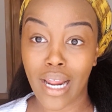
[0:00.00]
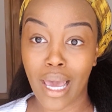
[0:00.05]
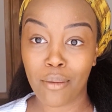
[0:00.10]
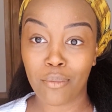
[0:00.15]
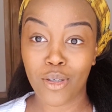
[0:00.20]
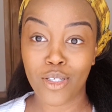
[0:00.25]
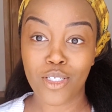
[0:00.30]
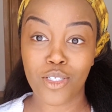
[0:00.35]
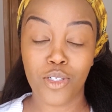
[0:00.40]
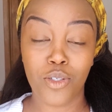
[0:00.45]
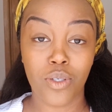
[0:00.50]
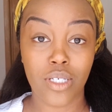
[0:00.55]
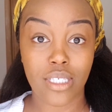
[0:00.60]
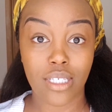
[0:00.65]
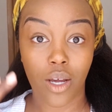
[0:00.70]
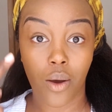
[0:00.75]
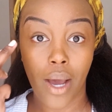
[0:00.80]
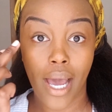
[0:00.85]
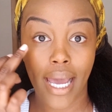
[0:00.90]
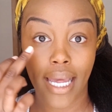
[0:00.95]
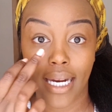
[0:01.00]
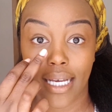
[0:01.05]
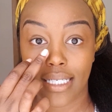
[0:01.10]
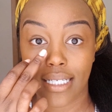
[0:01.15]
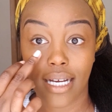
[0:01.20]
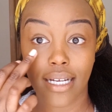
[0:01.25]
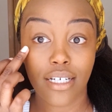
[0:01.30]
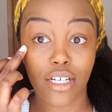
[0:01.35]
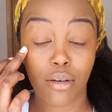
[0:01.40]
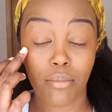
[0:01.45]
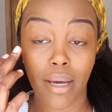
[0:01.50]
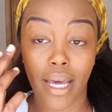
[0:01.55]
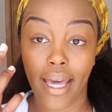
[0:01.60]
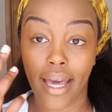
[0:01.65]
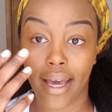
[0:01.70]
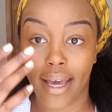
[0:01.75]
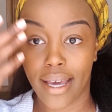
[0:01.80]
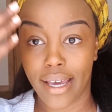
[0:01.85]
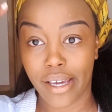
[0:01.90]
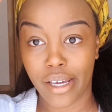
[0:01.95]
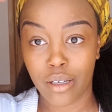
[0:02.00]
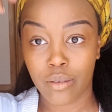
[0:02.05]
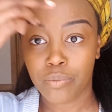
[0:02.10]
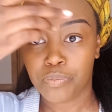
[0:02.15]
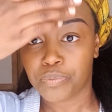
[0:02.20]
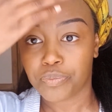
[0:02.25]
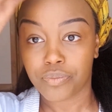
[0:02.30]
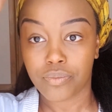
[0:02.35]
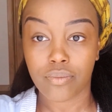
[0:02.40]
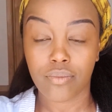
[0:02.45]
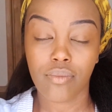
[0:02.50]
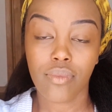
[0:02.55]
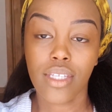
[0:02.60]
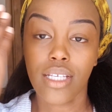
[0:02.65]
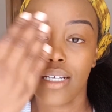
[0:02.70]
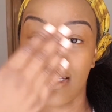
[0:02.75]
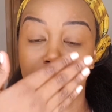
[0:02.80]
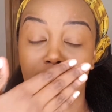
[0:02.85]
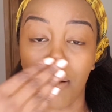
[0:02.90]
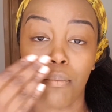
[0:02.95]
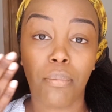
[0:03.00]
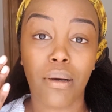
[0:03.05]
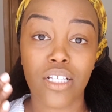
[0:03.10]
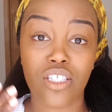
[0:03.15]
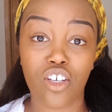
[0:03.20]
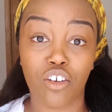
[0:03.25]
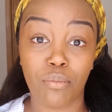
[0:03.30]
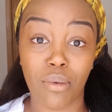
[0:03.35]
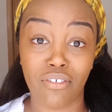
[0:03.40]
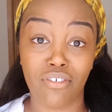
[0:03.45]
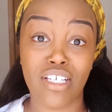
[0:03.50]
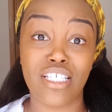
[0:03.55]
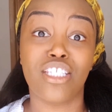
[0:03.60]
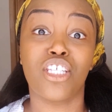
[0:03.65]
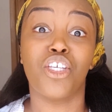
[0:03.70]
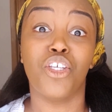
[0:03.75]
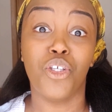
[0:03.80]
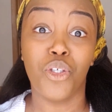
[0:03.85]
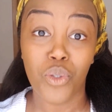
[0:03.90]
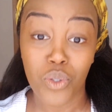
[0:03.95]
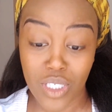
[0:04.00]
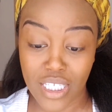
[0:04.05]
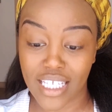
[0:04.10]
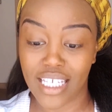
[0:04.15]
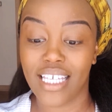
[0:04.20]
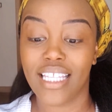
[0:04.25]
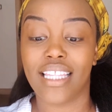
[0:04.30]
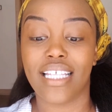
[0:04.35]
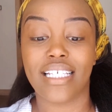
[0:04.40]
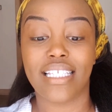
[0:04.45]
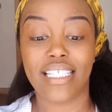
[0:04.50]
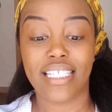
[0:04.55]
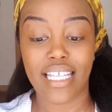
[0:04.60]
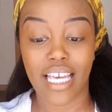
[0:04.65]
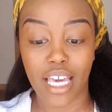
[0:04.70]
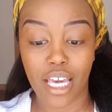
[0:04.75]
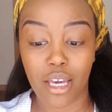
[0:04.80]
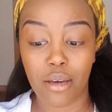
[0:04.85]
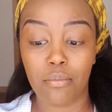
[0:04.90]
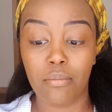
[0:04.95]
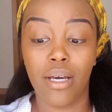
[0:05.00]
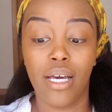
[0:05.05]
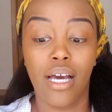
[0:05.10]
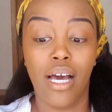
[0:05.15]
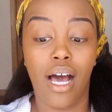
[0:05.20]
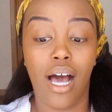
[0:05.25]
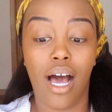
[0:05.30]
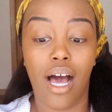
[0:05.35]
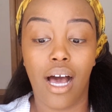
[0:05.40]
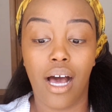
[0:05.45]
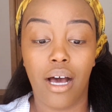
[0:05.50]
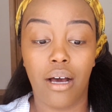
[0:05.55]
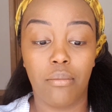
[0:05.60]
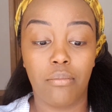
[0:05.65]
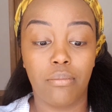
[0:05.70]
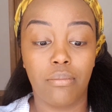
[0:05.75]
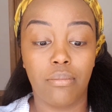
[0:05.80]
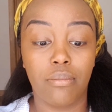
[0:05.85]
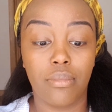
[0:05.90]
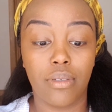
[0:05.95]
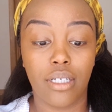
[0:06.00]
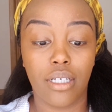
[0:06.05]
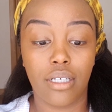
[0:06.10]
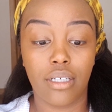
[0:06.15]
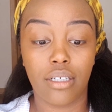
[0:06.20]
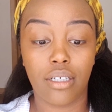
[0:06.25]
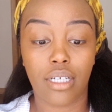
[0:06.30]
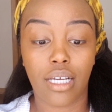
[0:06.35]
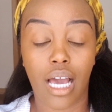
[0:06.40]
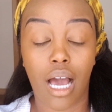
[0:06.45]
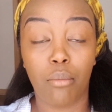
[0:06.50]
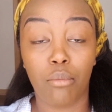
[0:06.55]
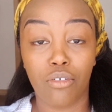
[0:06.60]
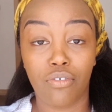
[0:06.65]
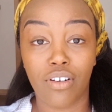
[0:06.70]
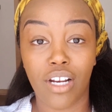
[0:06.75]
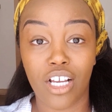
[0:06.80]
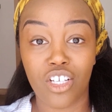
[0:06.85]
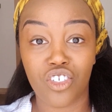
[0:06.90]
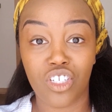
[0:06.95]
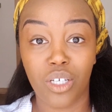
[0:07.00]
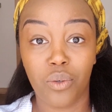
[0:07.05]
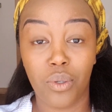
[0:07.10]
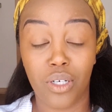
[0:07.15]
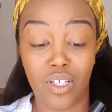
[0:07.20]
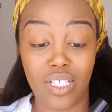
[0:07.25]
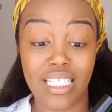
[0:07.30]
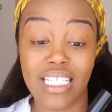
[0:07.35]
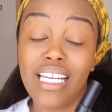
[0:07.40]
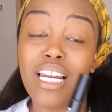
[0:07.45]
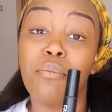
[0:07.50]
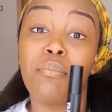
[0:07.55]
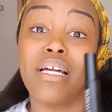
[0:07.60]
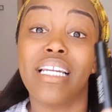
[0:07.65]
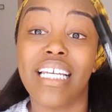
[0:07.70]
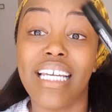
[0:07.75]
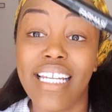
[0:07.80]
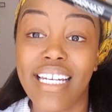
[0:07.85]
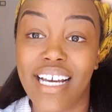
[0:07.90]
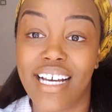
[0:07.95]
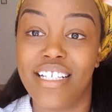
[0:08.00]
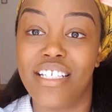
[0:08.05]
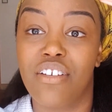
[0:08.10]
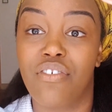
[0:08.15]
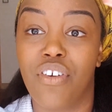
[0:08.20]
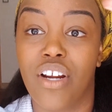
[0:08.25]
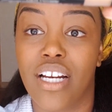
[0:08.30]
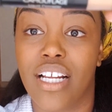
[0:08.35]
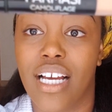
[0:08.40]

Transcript: I'm going to do is now highlight under my eye, some parts of my face, using the same Camouflage liquid concealer, but in a different